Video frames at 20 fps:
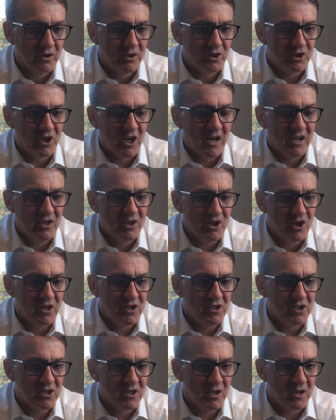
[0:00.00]

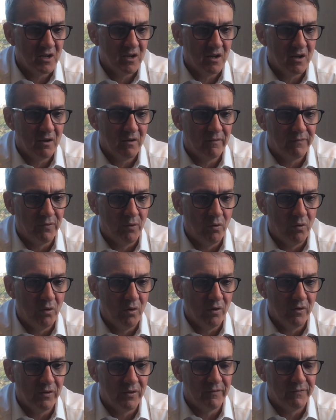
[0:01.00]
Changes
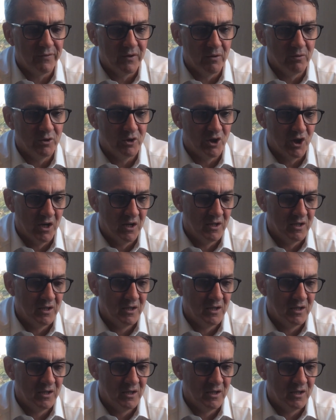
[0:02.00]
for the future.